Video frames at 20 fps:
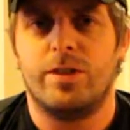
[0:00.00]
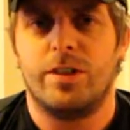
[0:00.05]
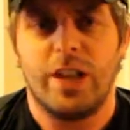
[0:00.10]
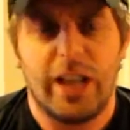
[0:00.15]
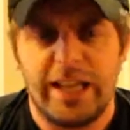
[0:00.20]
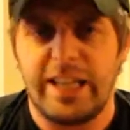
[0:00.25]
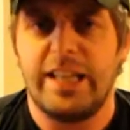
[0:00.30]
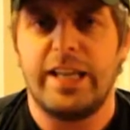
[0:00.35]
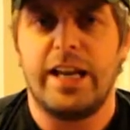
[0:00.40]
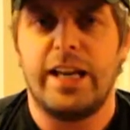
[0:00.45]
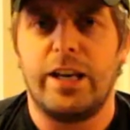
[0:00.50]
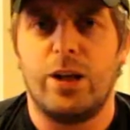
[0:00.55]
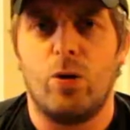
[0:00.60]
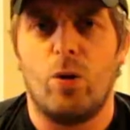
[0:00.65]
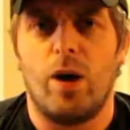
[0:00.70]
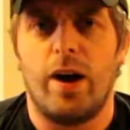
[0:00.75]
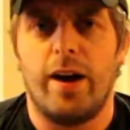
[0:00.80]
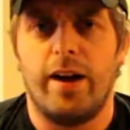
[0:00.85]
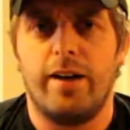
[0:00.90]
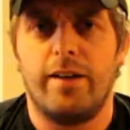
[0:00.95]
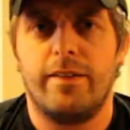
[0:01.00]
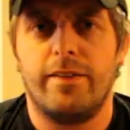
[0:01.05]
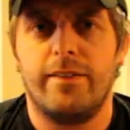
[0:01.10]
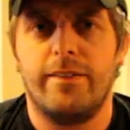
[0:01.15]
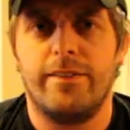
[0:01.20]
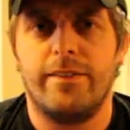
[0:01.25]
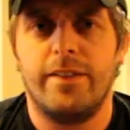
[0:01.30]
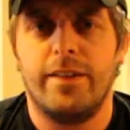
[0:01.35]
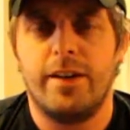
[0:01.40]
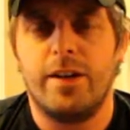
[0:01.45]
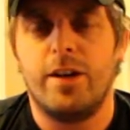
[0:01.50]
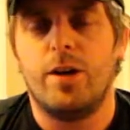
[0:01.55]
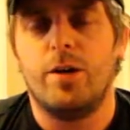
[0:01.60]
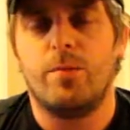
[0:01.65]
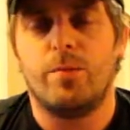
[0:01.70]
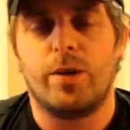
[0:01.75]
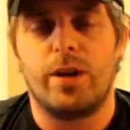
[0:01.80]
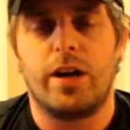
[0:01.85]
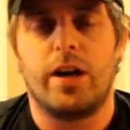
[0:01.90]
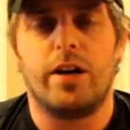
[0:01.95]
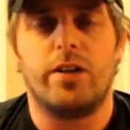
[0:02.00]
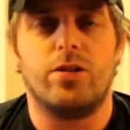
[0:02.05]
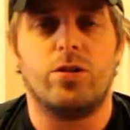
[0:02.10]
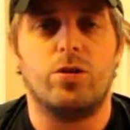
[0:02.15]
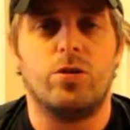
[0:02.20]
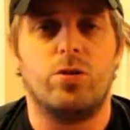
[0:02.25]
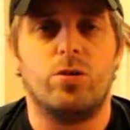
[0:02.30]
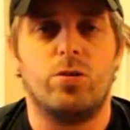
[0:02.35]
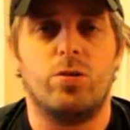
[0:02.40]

Like it anyway. But guys,